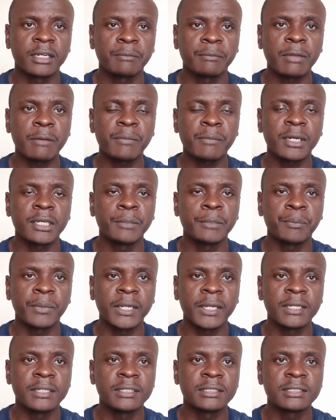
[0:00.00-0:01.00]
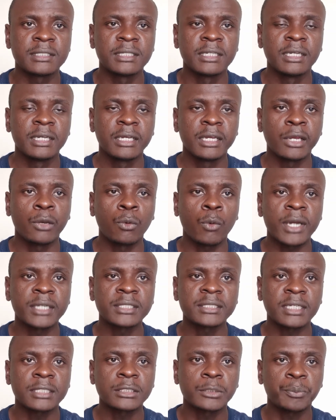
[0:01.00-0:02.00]
Remember, he plays a
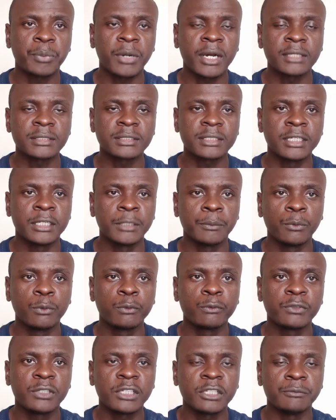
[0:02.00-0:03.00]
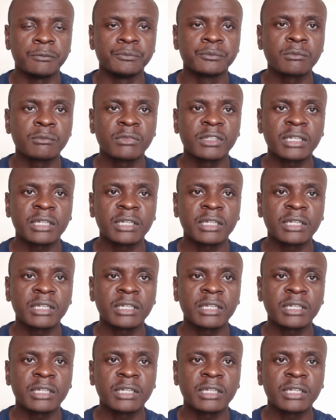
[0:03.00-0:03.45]
one-touch pass and move game,